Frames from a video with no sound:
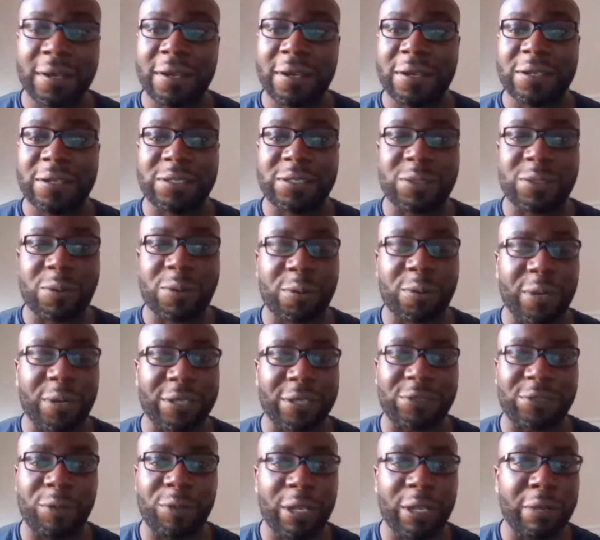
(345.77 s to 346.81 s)
So
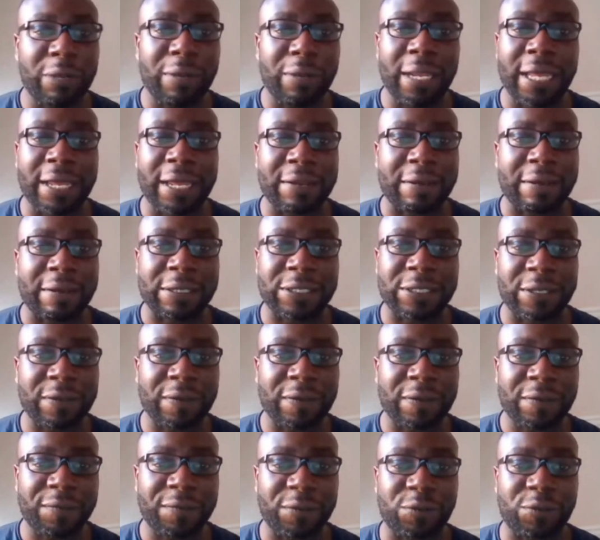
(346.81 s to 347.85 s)
it's really, really interesting
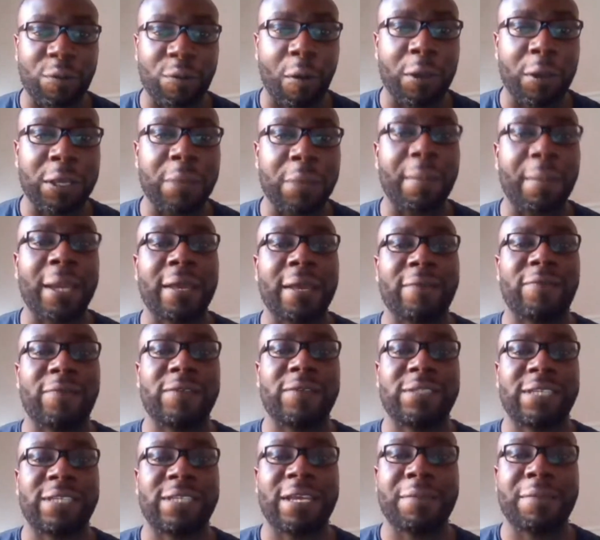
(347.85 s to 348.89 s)
for Troy. You might
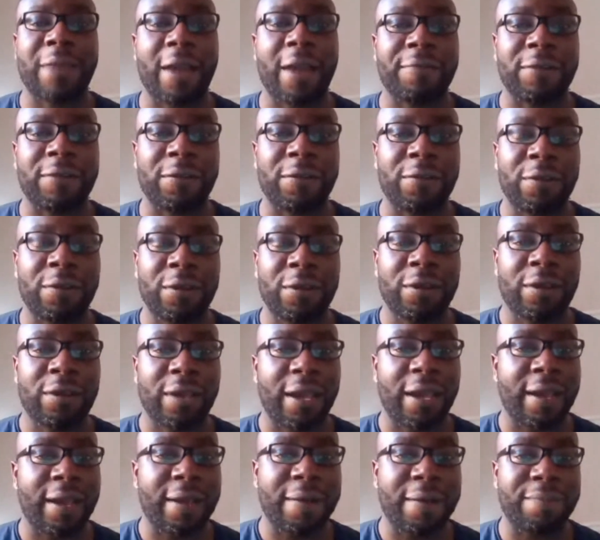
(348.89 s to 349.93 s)
see him having
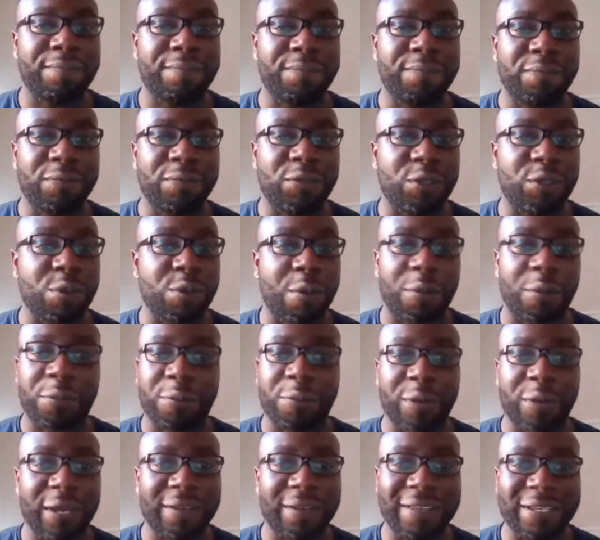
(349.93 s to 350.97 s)
2 or
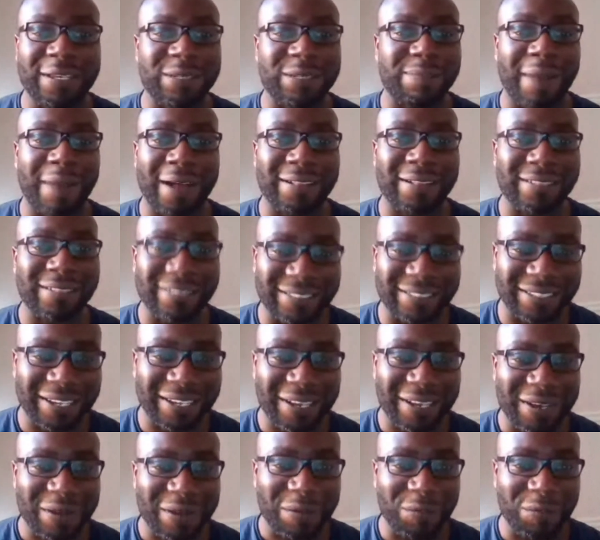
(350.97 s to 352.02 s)
3 of these battles
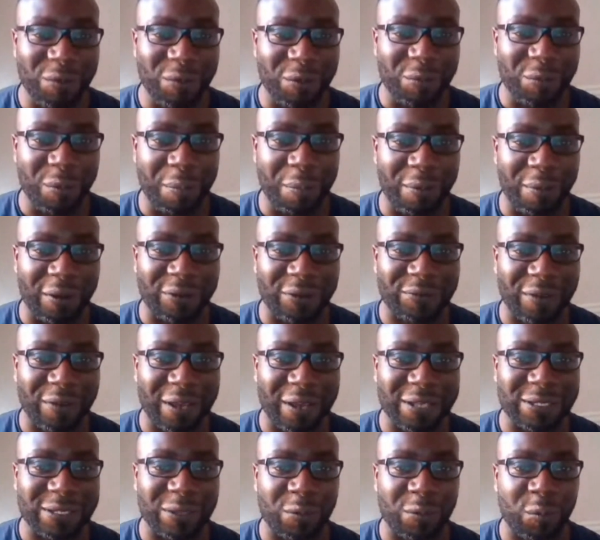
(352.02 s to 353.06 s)
with British
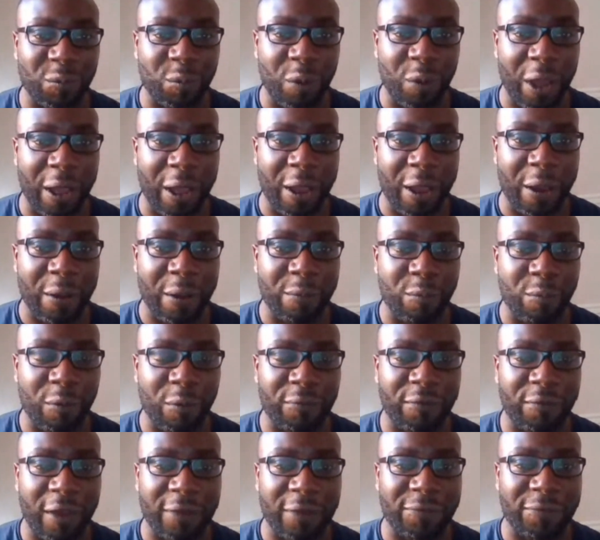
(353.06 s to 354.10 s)
fighters at
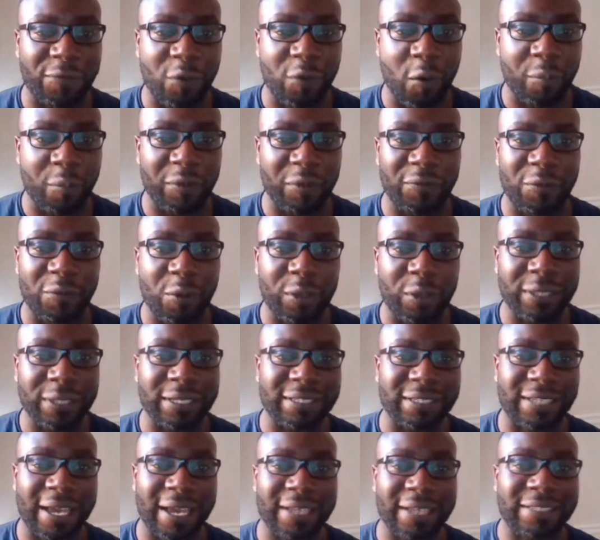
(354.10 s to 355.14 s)
154 before he
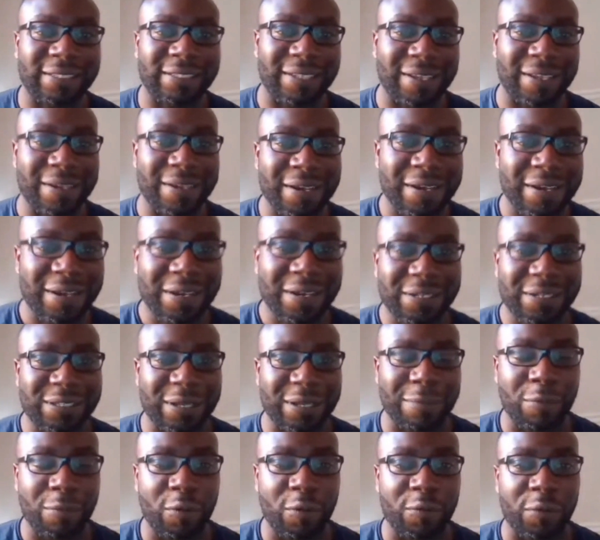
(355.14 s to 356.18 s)
decides to
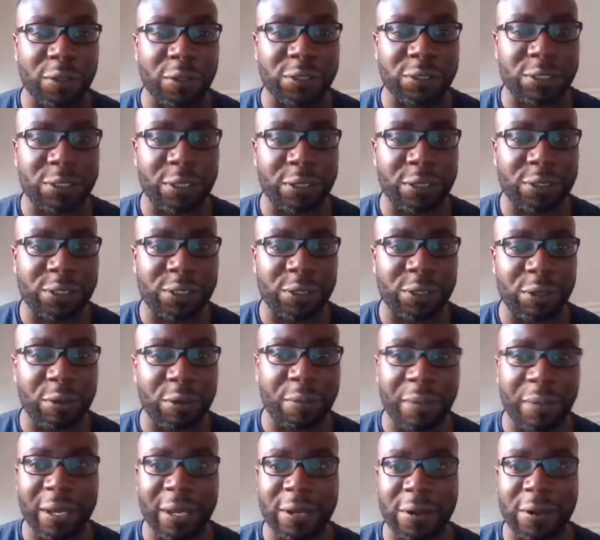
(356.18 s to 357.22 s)
move on to
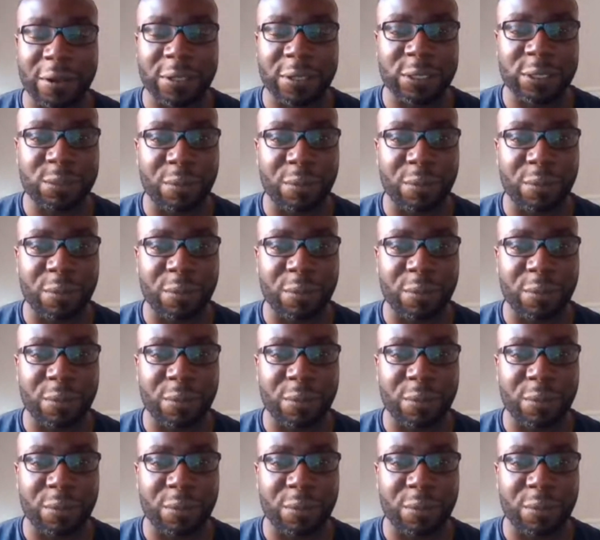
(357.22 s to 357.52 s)
European honours.